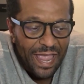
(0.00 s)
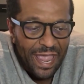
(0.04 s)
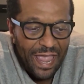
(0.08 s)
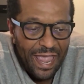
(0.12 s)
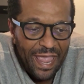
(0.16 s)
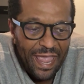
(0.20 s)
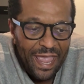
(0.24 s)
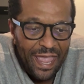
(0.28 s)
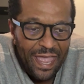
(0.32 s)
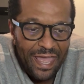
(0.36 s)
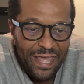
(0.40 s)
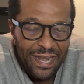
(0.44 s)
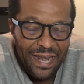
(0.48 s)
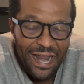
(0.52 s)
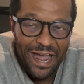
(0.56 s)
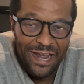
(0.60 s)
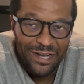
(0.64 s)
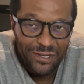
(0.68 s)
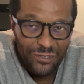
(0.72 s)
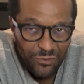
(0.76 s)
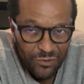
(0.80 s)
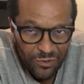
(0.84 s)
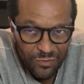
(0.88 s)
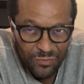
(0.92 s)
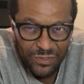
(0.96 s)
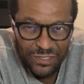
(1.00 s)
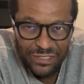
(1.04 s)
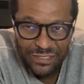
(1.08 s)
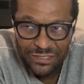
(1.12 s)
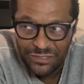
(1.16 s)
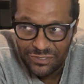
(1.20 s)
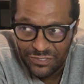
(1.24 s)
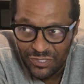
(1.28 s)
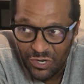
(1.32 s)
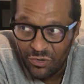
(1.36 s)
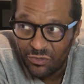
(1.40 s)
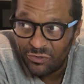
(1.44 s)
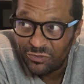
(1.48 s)
and I normally
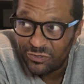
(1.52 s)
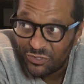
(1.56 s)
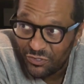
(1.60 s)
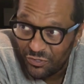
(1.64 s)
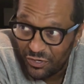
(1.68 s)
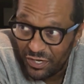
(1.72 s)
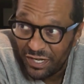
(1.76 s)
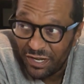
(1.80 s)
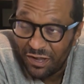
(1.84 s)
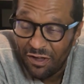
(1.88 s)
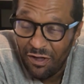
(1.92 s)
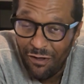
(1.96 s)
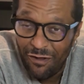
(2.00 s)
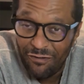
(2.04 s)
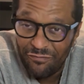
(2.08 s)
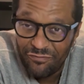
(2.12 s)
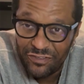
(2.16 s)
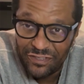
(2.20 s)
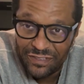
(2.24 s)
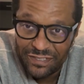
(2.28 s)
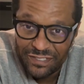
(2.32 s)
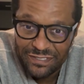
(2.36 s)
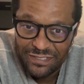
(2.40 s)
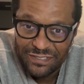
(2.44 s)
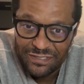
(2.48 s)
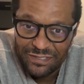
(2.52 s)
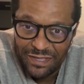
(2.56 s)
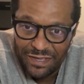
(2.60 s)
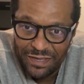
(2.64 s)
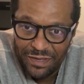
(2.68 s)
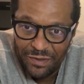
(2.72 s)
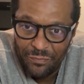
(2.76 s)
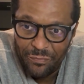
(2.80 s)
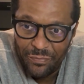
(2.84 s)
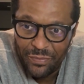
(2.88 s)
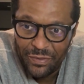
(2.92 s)
don't drink coffee this late,